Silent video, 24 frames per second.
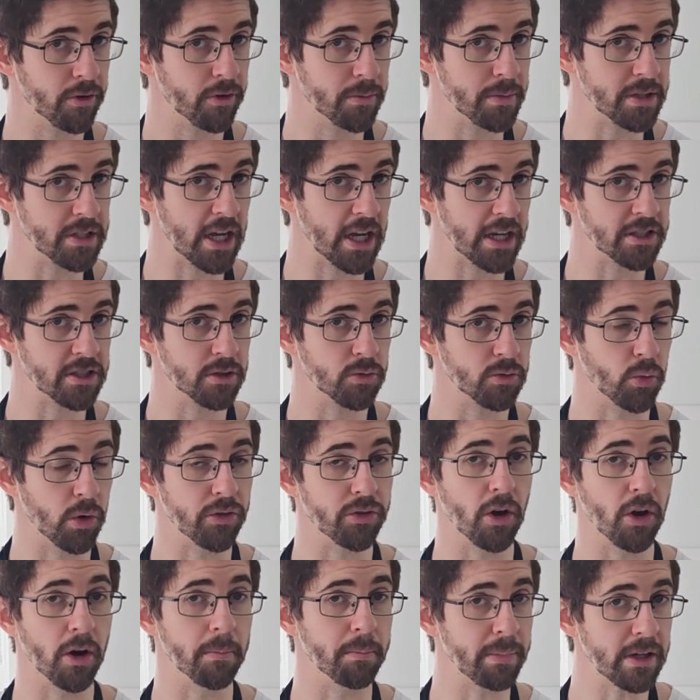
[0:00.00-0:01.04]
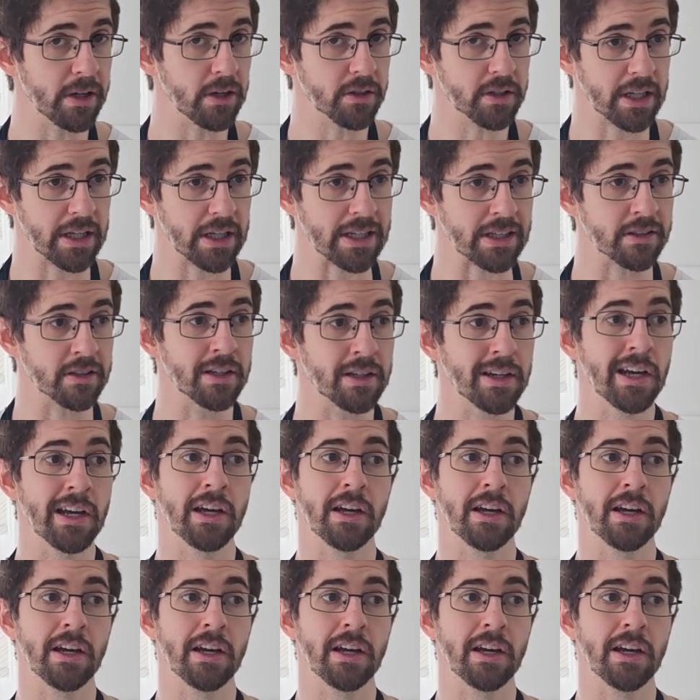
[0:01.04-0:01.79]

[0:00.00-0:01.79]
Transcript: fermentation with our beer kit,